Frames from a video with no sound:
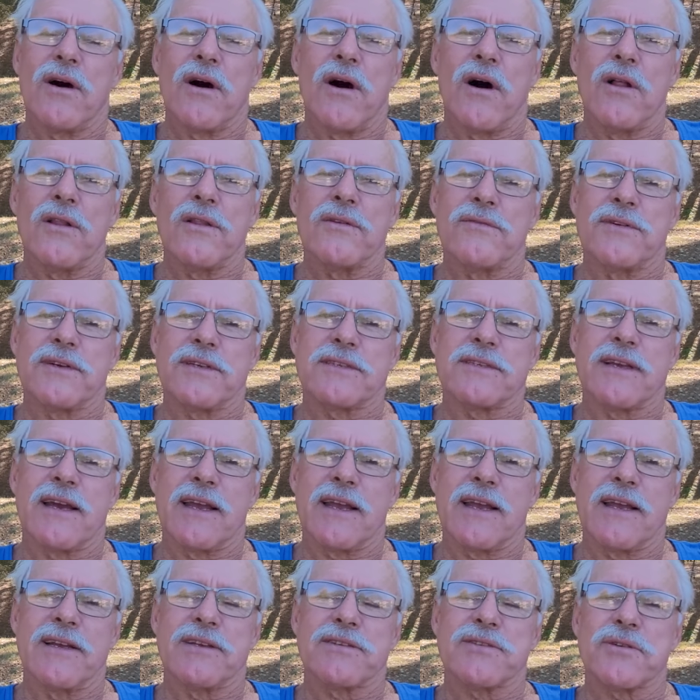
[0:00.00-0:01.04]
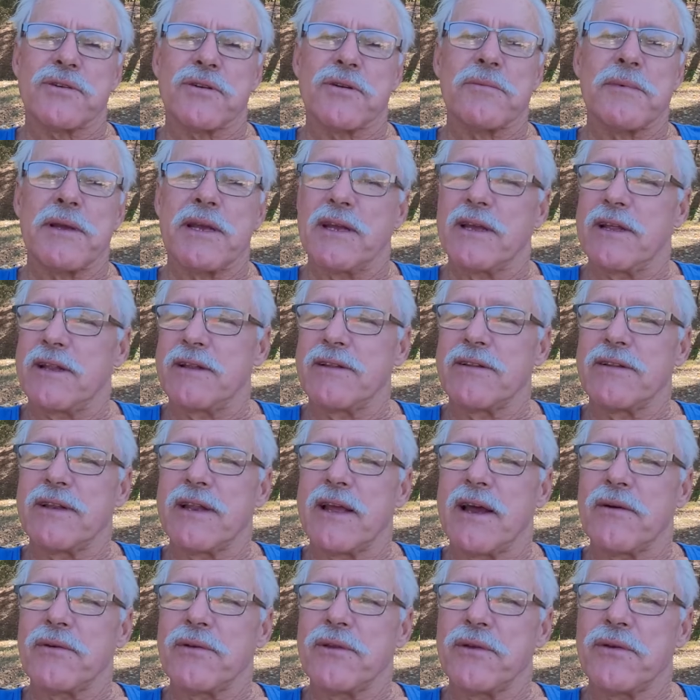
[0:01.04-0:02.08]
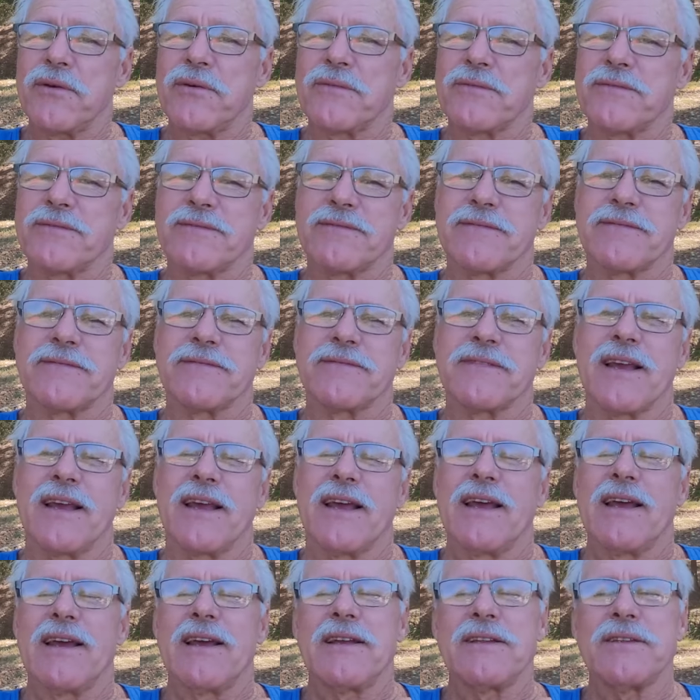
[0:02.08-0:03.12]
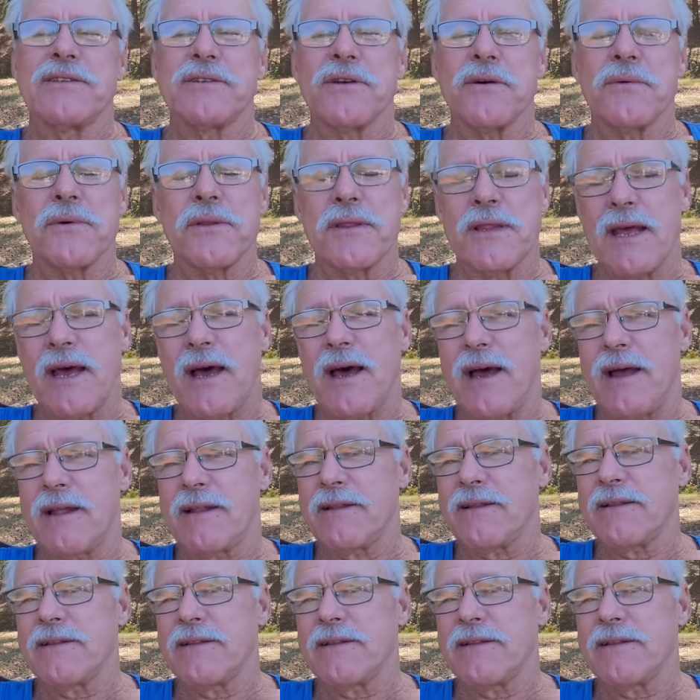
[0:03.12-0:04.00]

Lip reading: all of us, I guess, her, me, and now you. And so with that,